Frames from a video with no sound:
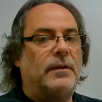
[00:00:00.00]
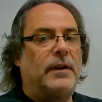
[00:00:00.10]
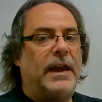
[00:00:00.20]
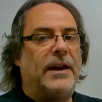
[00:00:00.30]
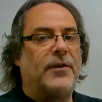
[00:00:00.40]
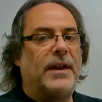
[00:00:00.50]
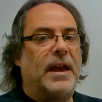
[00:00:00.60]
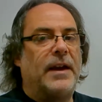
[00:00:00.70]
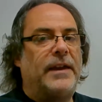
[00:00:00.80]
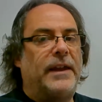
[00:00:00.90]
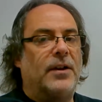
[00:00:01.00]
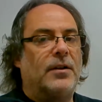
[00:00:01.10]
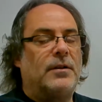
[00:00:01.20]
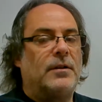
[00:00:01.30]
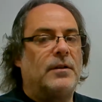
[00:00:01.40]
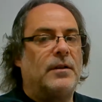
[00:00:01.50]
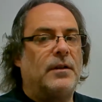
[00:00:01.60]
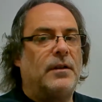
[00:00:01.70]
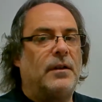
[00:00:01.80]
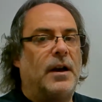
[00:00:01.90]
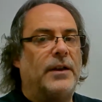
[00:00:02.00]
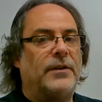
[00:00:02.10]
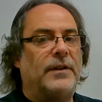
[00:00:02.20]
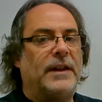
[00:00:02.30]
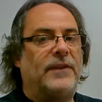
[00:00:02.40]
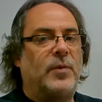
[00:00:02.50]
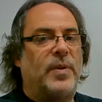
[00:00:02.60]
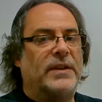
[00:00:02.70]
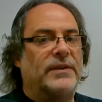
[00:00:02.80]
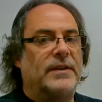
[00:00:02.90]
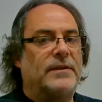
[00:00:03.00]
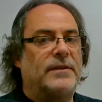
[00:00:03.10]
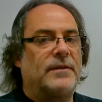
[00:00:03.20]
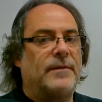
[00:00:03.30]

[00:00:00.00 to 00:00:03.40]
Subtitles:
area here underneath the pistons